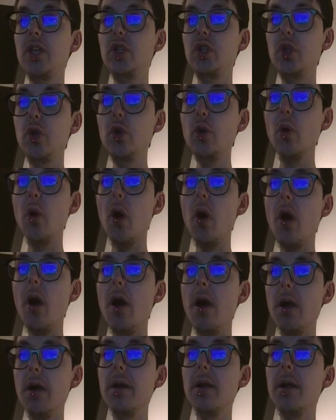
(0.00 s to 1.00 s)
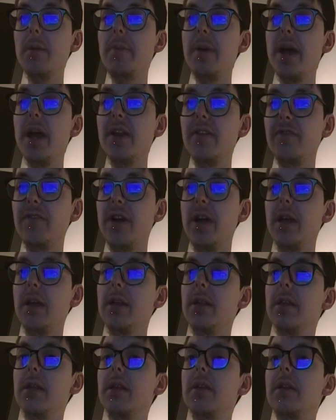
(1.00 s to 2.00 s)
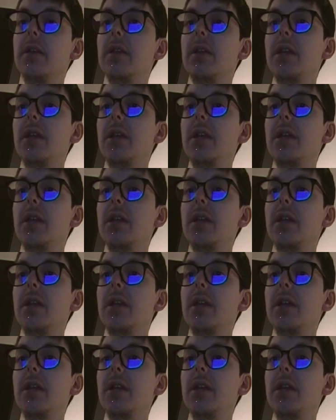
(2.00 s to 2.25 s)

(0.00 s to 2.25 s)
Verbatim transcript: you are a pedophile.